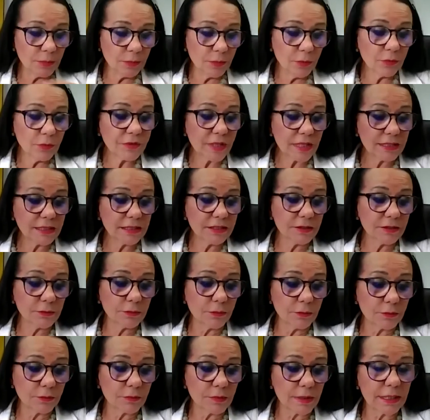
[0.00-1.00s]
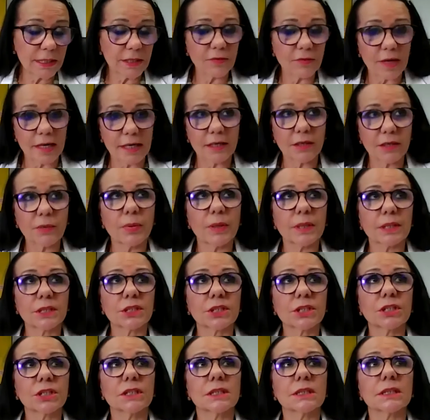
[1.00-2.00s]
look, that's a really great
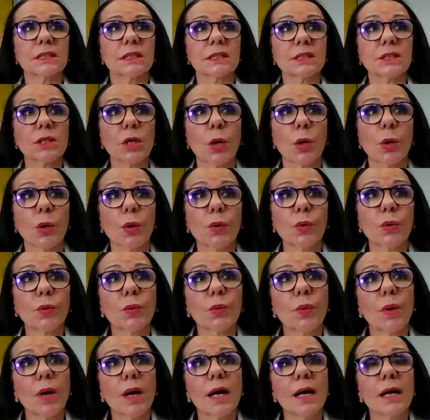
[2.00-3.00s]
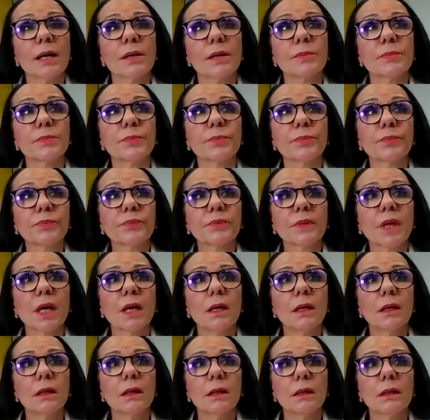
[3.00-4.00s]
question. So, um,
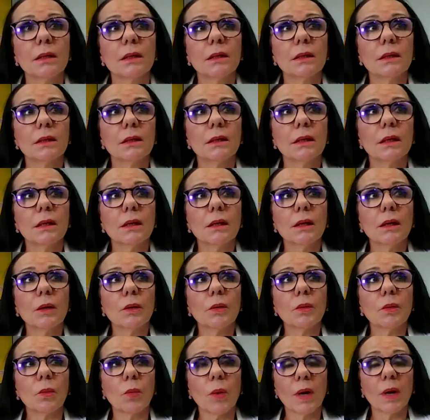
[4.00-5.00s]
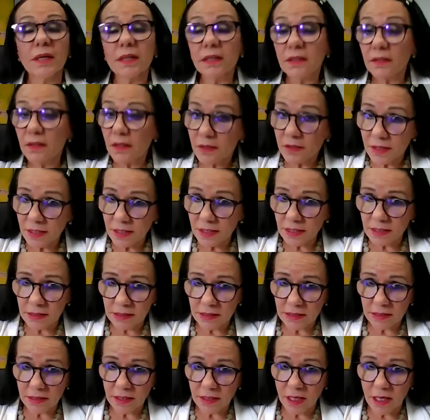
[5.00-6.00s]
one of the
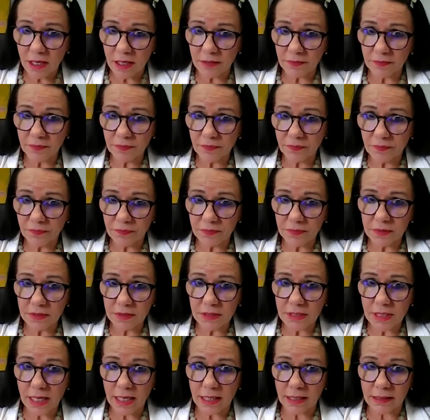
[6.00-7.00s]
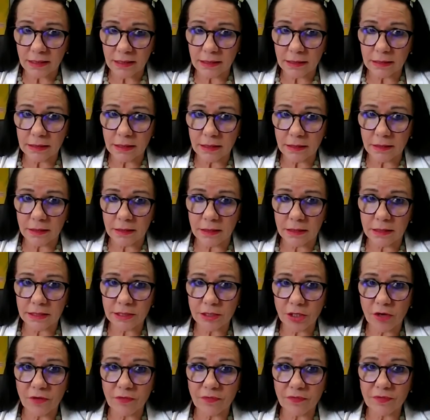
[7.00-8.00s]
things that I've done in
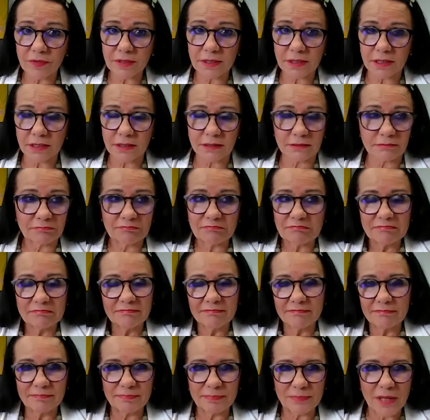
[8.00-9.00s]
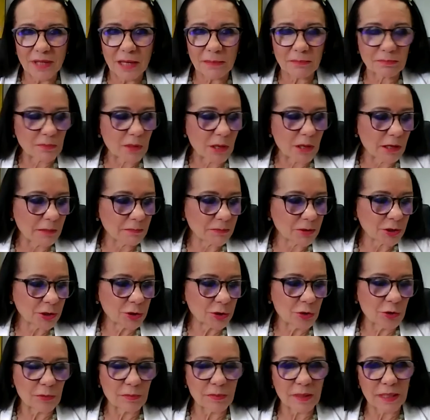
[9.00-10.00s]
this office, and I'm, I'm
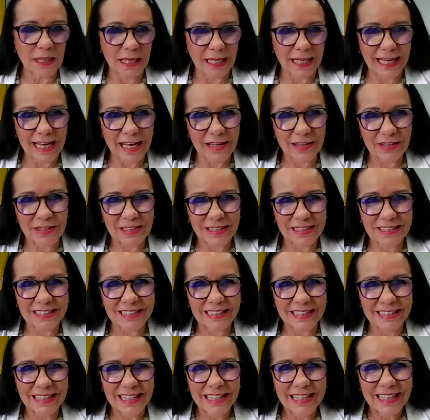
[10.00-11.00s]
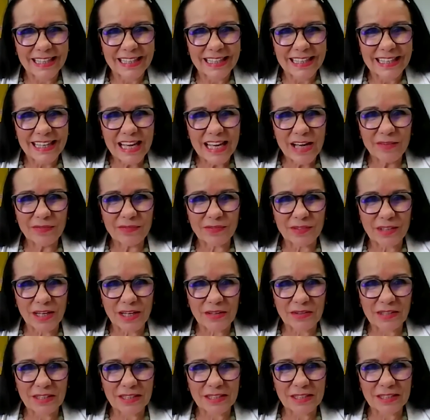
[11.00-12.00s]
sure many others have
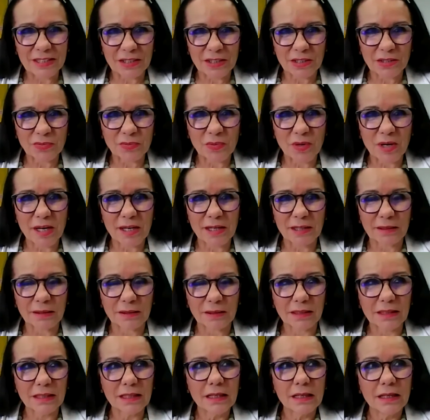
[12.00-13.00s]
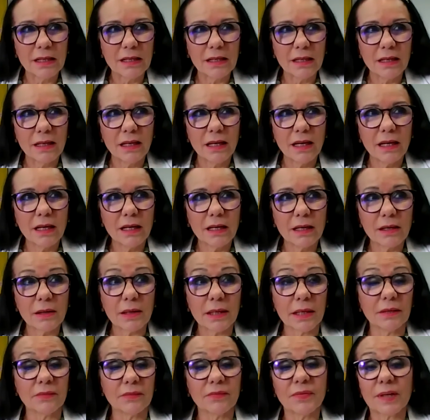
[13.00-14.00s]
done this as well.
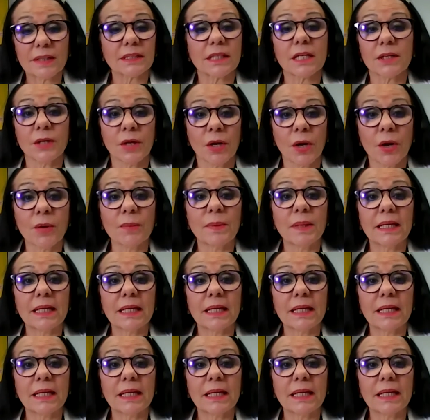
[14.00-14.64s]
Uh, in fact, I know